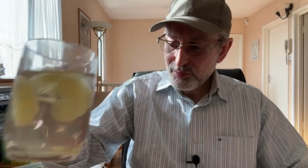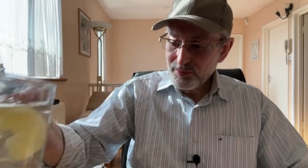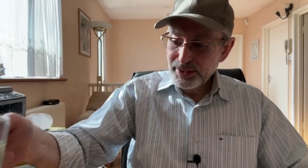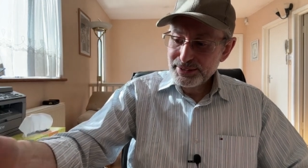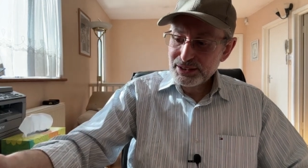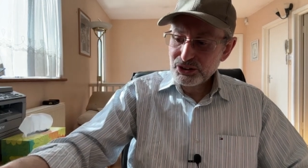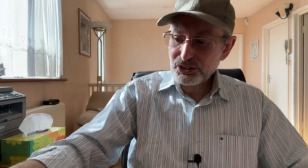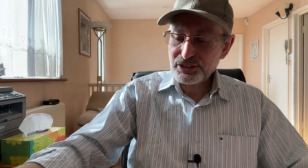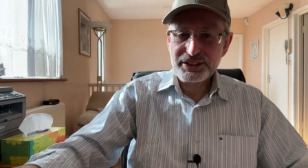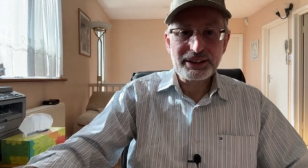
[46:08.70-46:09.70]
That's
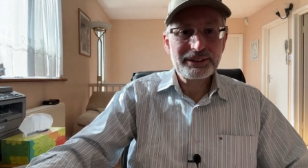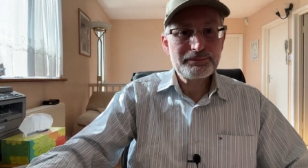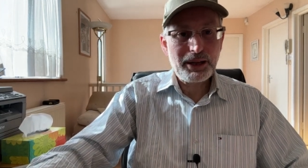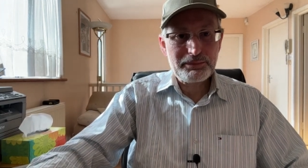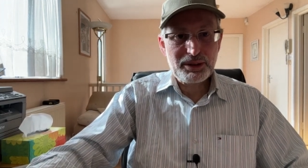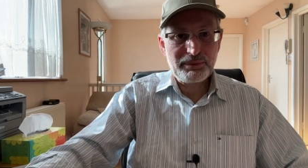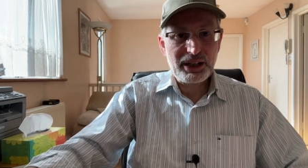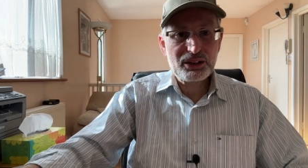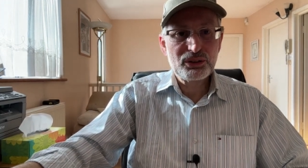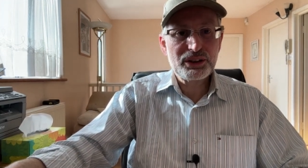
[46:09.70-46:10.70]
another thing. Pipe
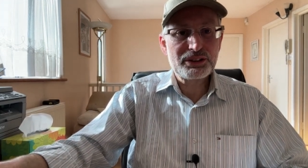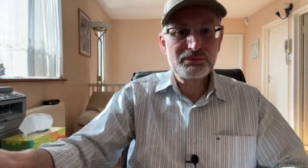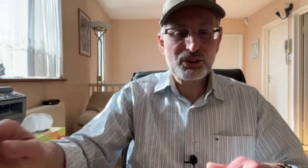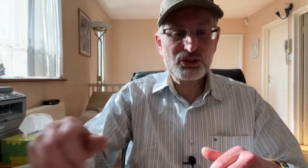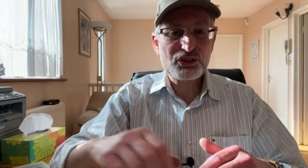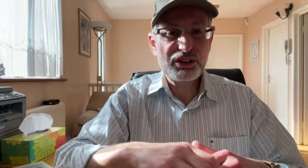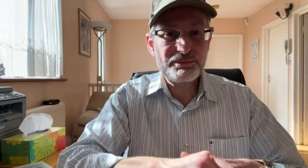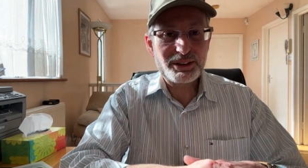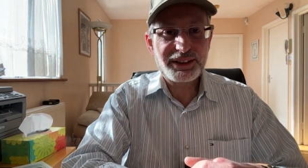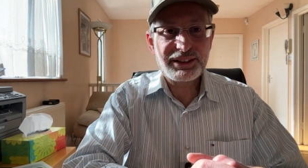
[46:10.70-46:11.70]
tobacco is much
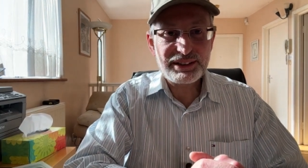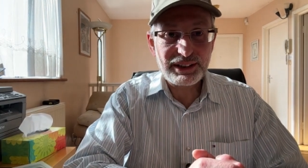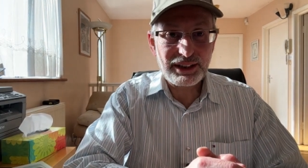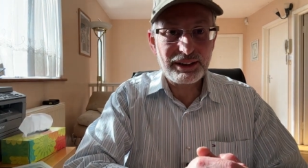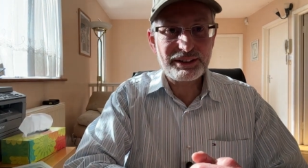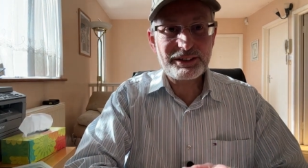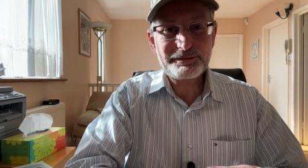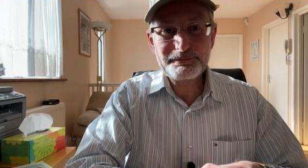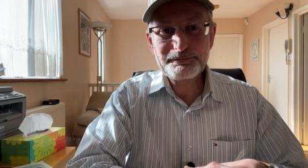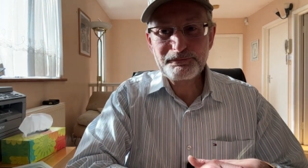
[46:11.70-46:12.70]
cheaper than cigars
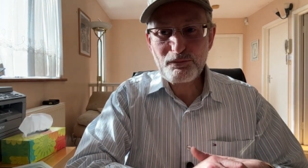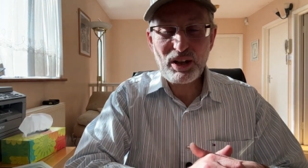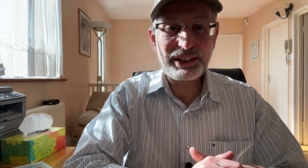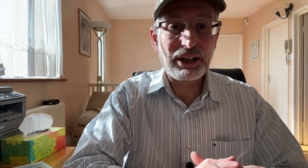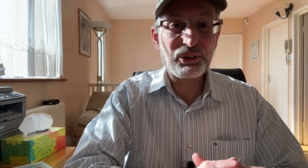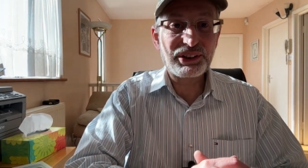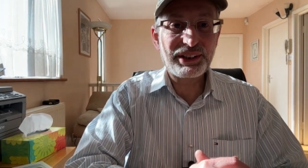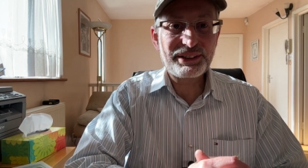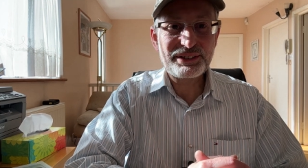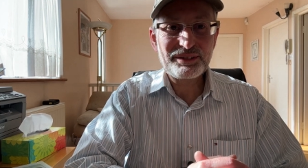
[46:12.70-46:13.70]

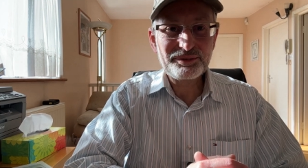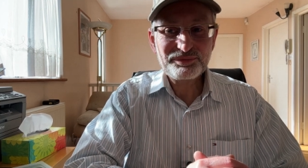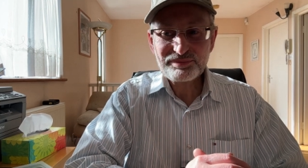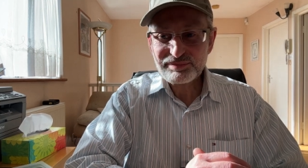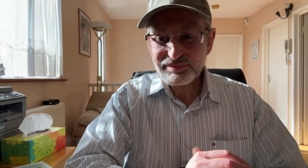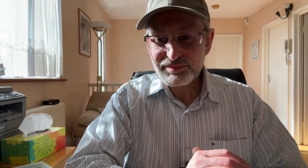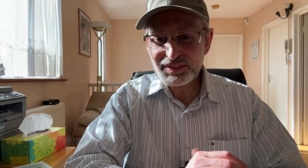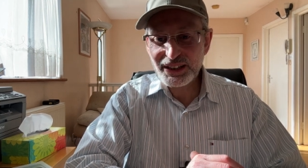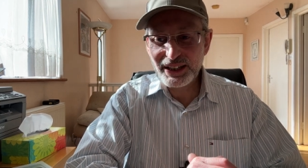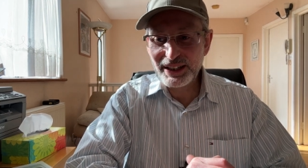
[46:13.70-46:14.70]
nowadays,
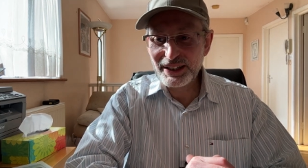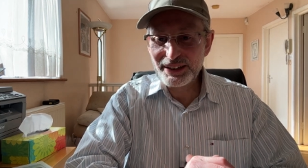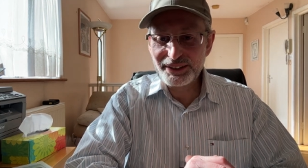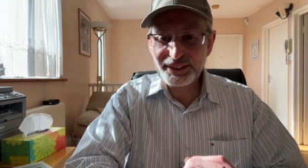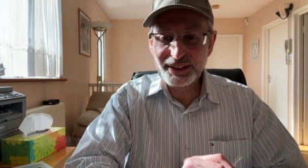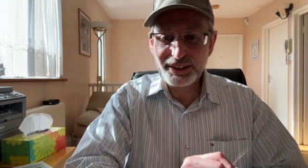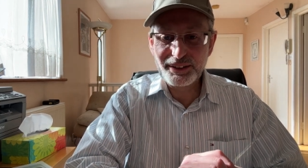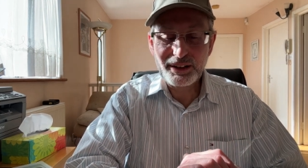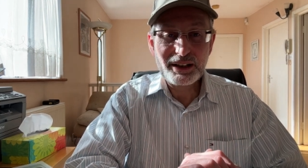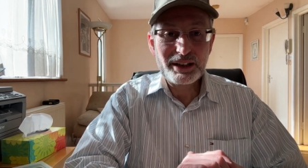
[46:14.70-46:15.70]
and
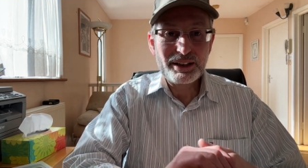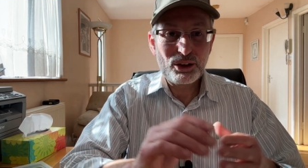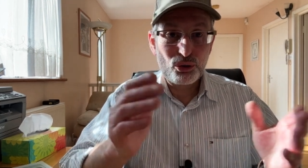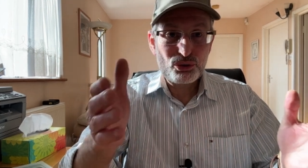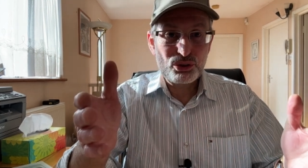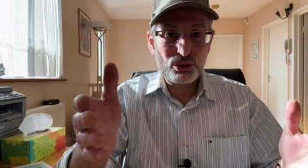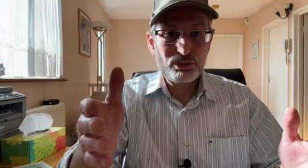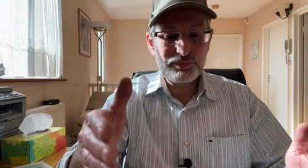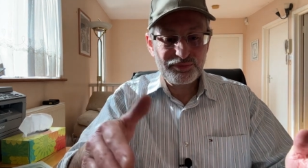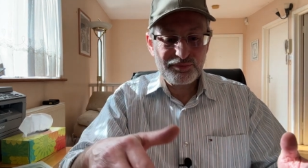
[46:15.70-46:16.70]
uh,
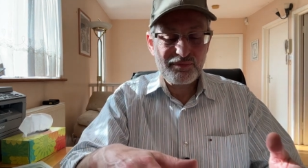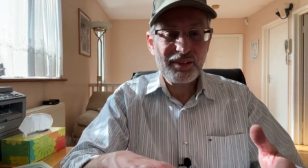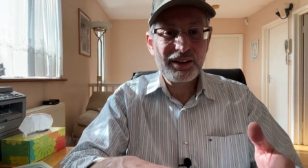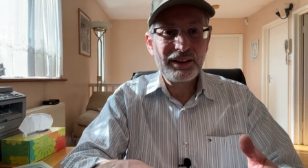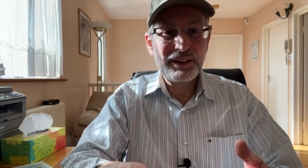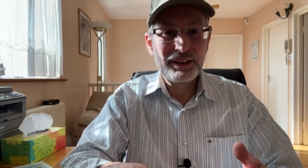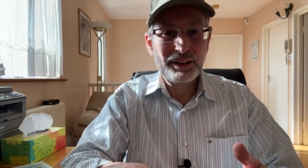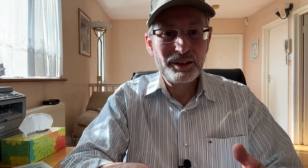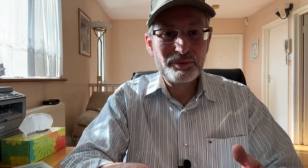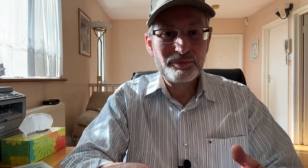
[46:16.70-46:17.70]
also
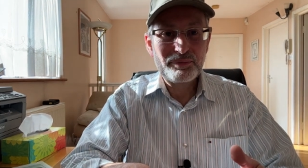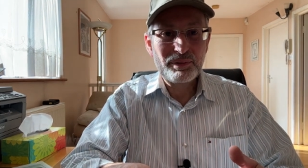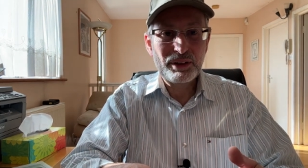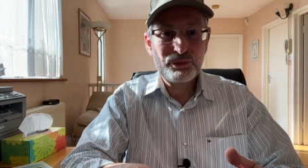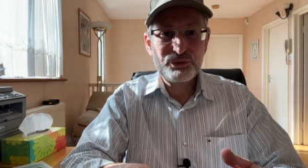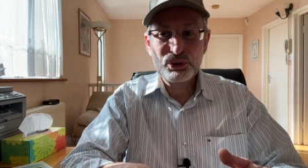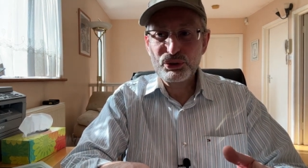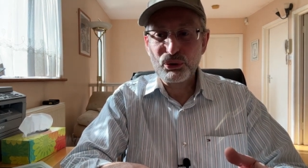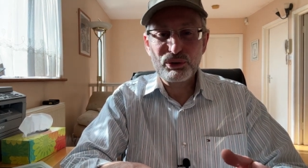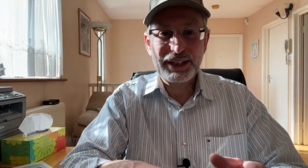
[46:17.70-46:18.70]
um, if you
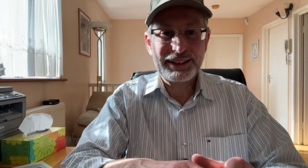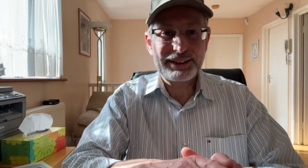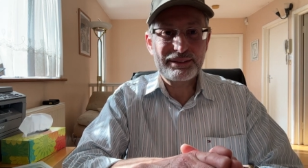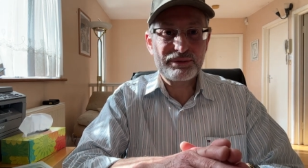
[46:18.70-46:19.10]
don't like it